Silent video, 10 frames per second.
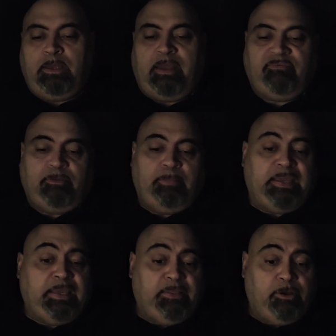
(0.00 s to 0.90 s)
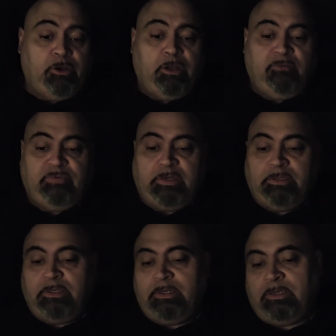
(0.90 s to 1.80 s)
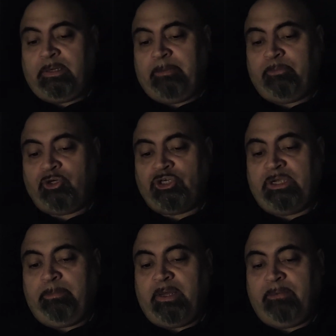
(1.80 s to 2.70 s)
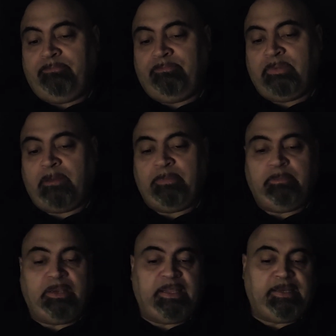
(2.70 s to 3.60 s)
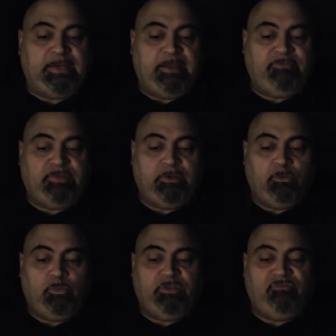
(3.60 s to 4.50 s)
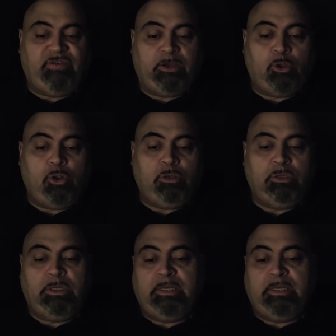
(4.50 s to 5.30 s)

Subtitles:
After making their covenant at Beersheba, Abimelech left with Phicol,